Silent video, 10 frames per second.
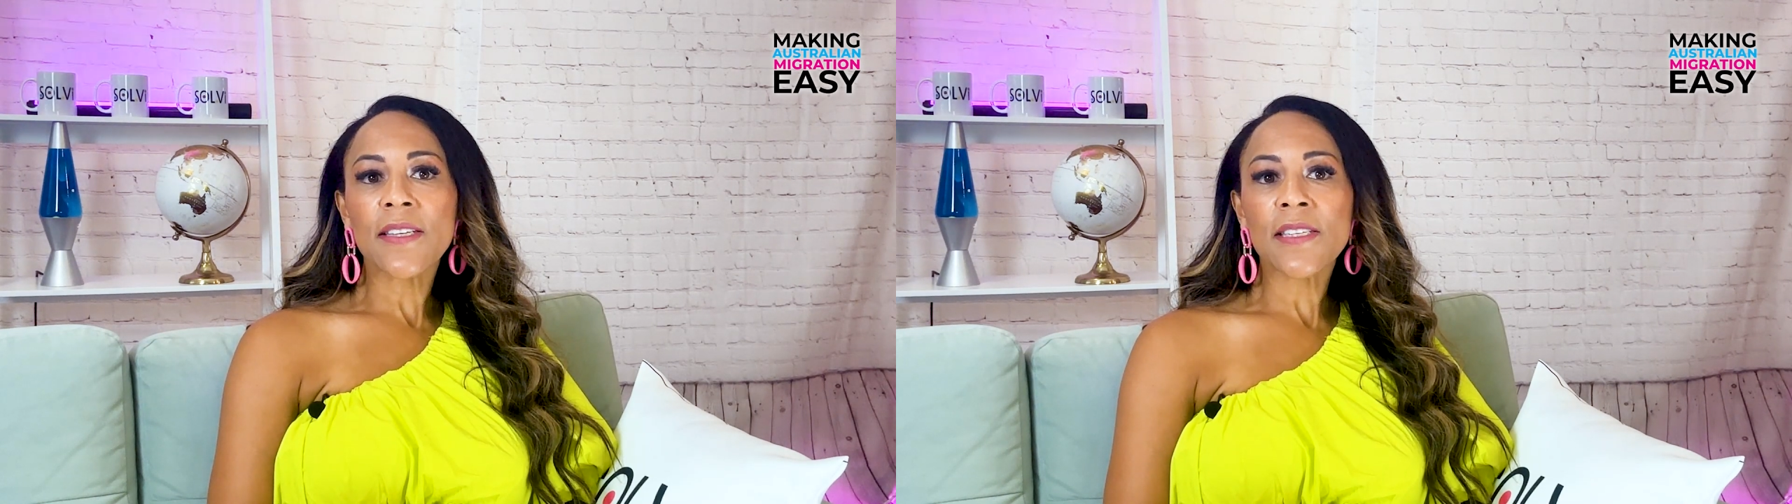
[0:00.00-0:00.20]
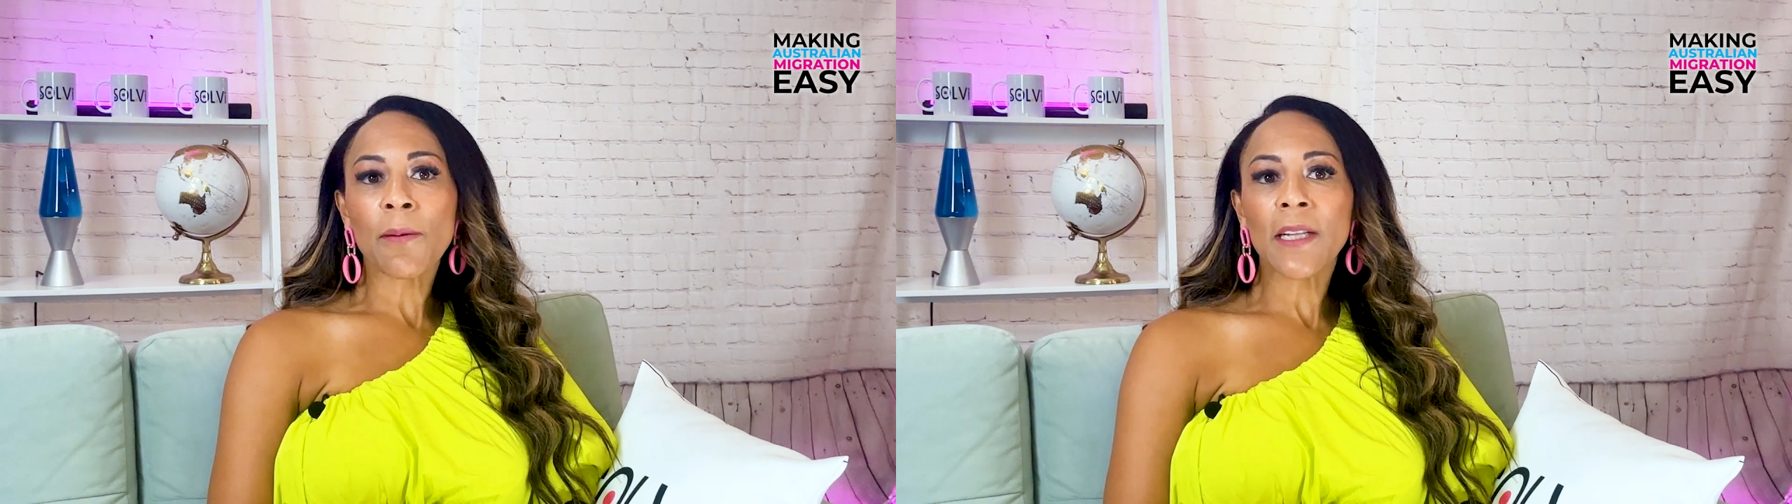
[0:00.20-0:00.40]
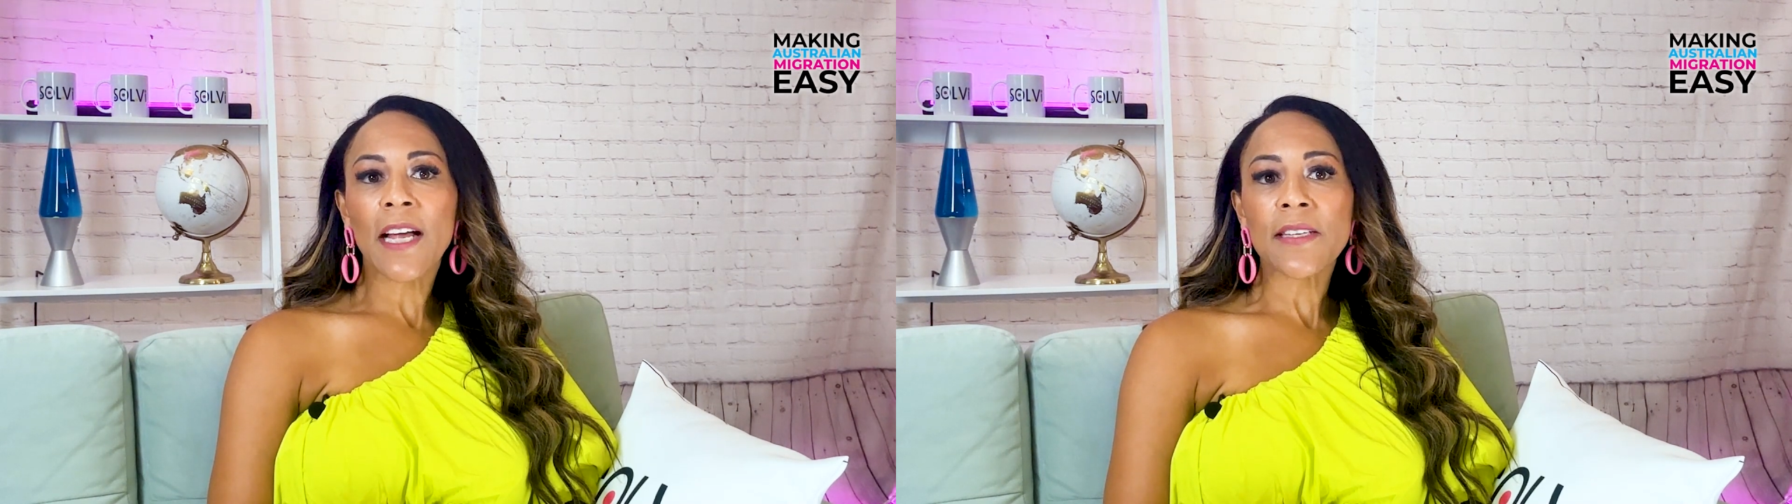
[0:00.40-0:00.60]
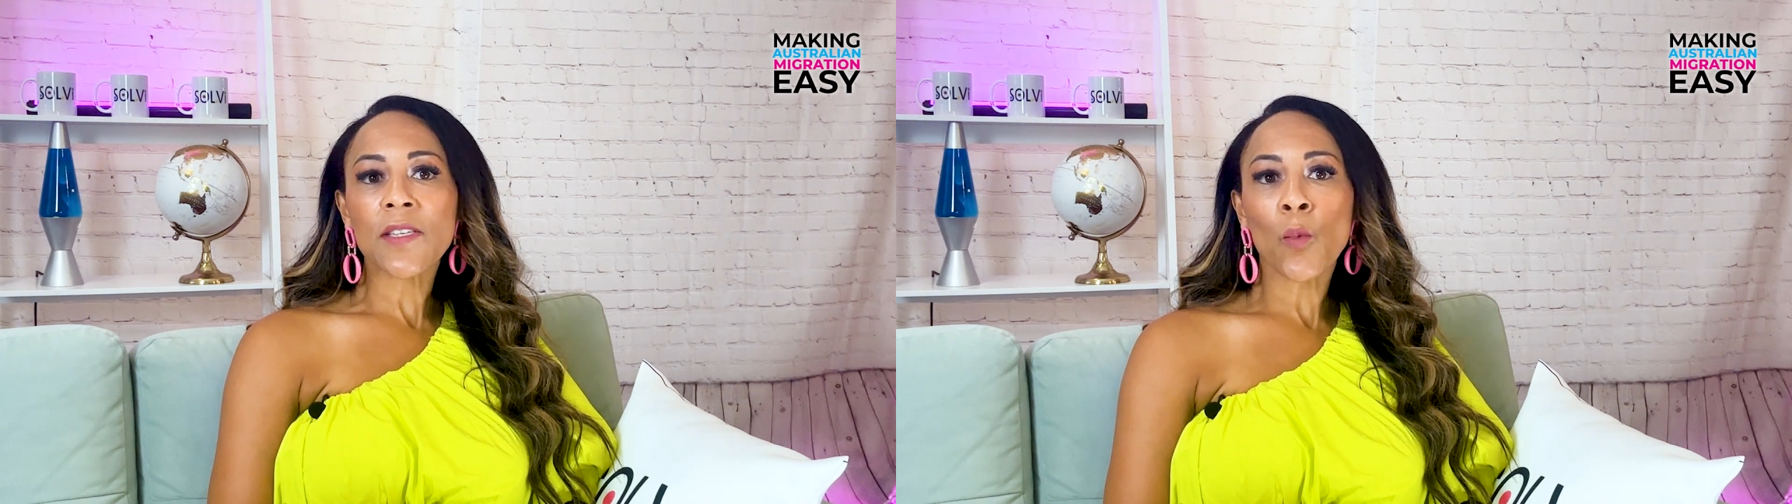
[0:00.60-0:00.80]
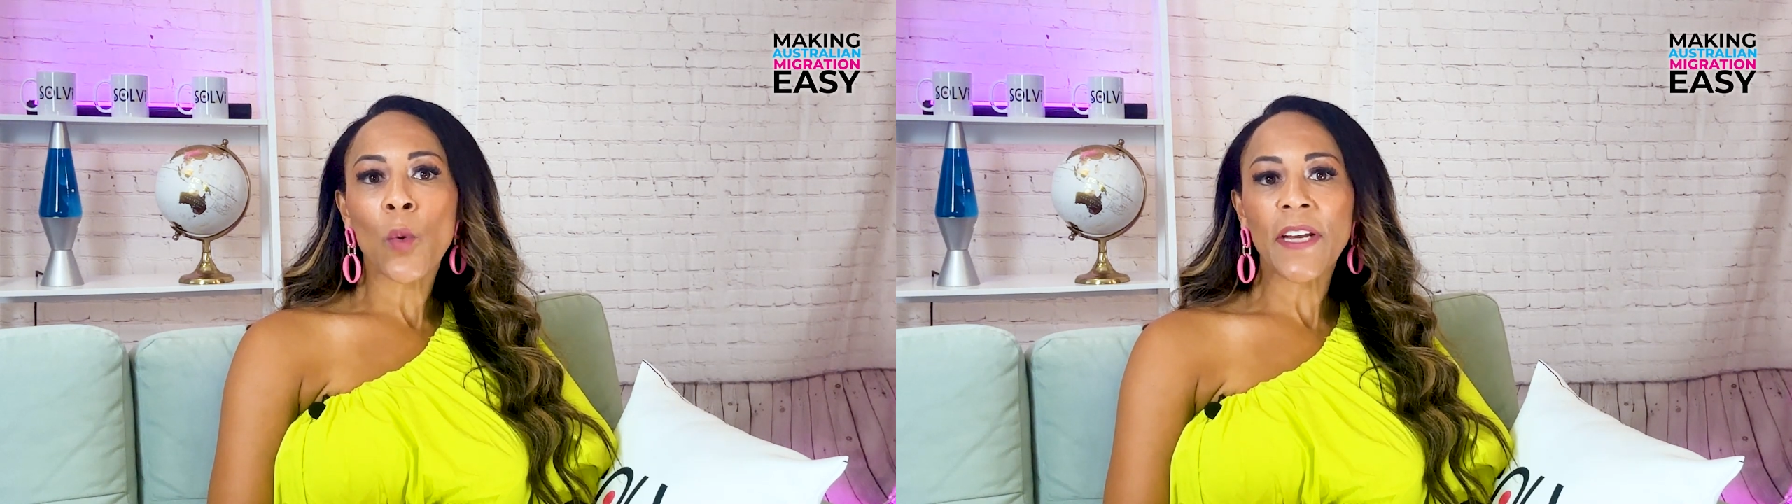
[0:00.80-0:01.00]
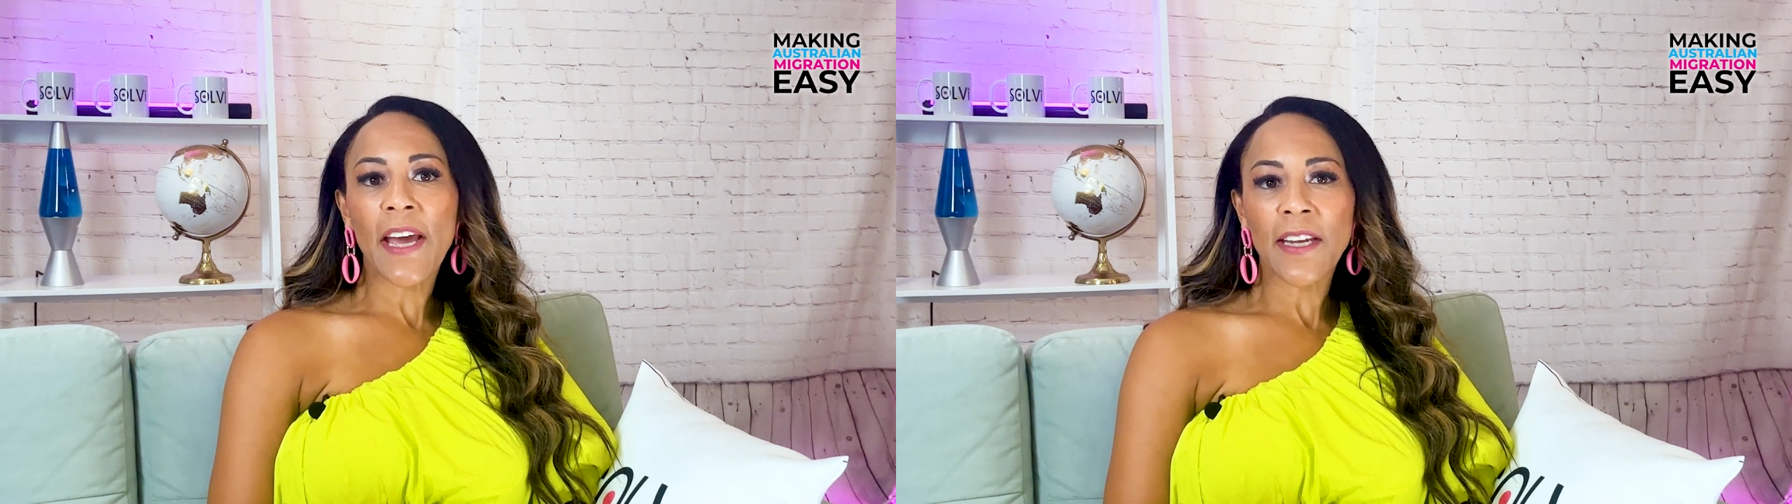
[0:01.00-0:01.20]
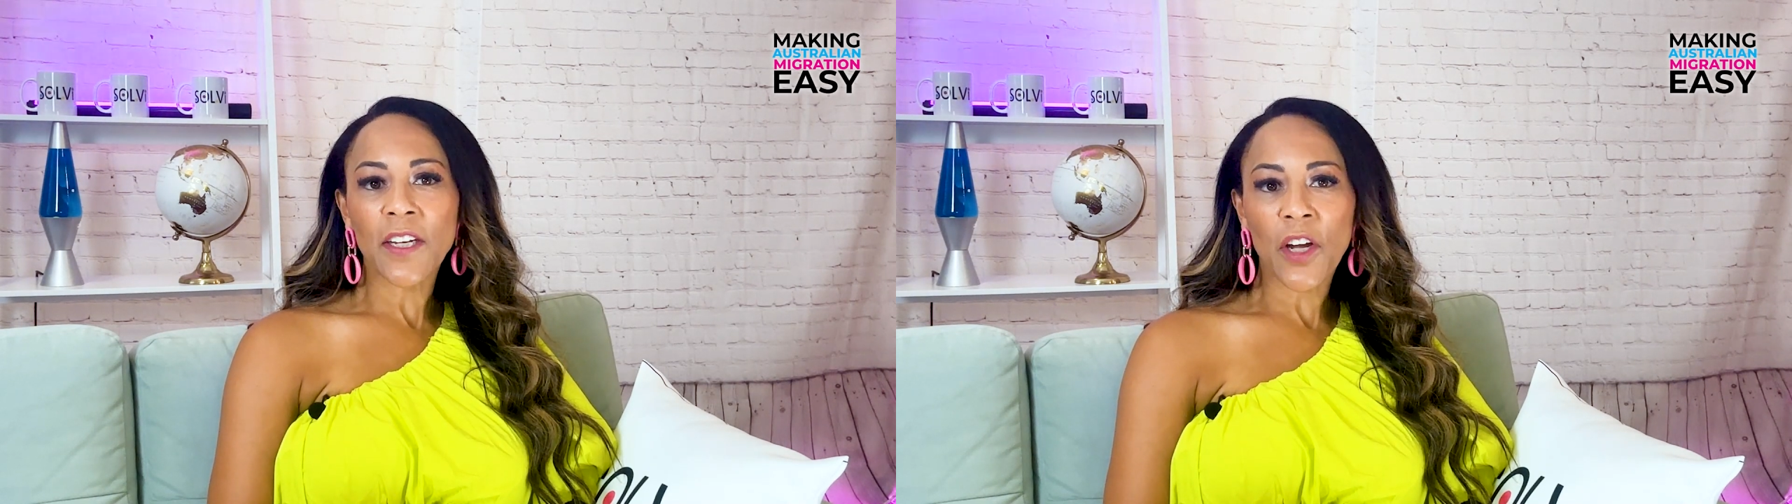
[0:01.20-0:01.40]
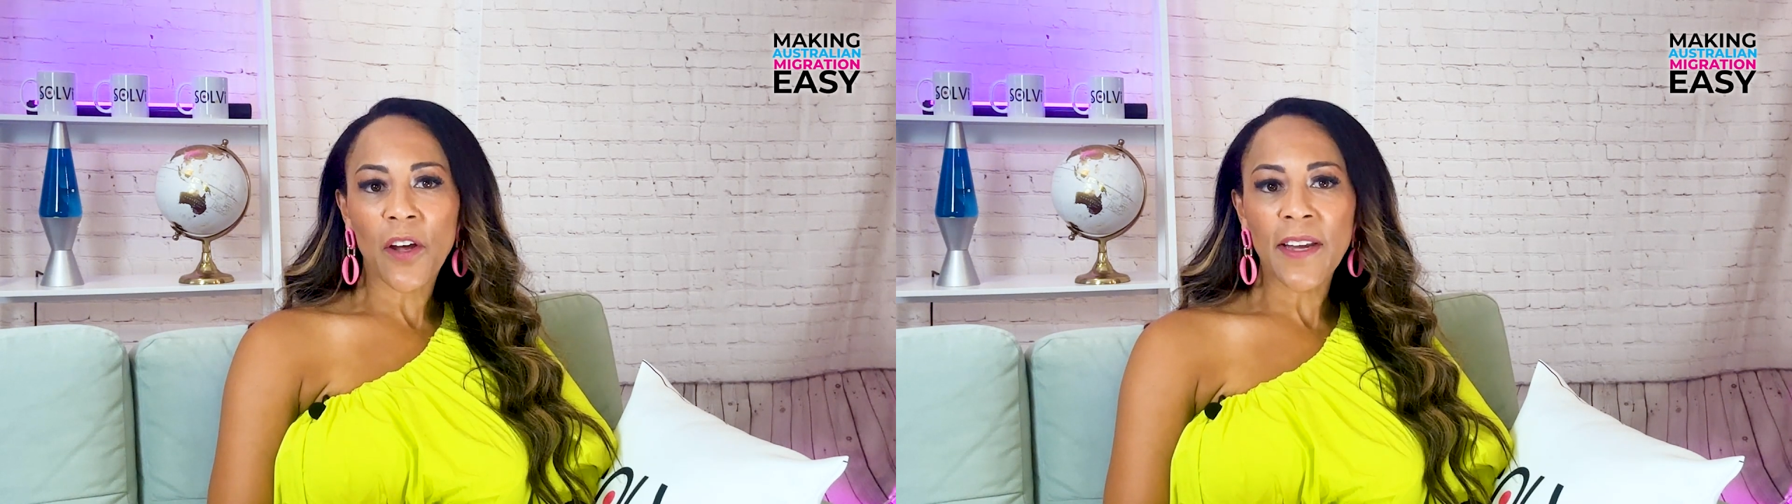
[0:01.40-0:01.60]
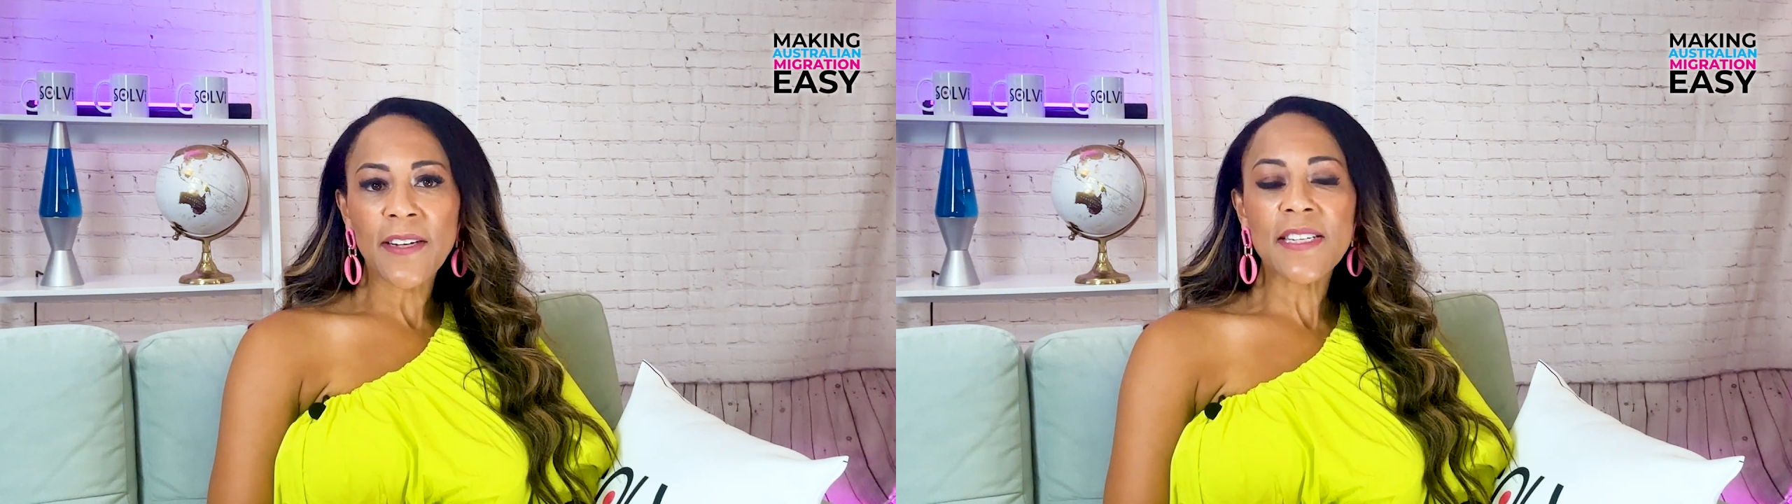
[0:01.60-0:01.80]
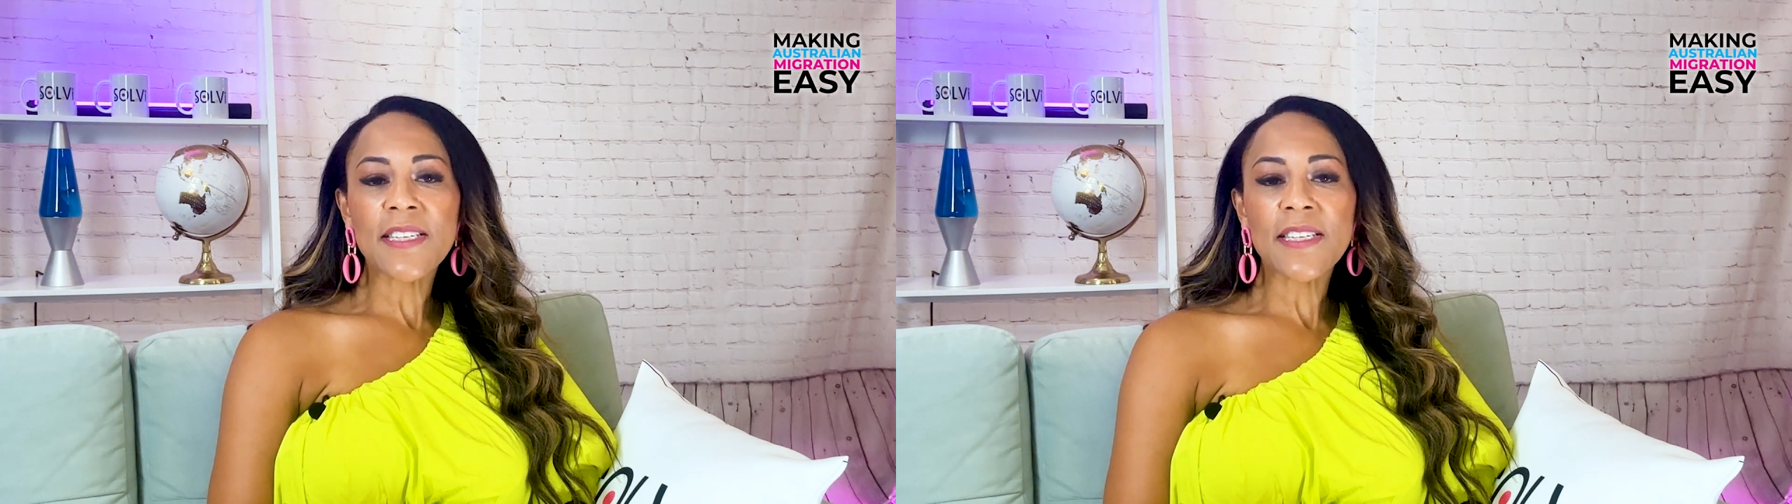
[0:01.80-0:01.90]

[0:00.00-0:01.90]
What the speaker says: subclass 189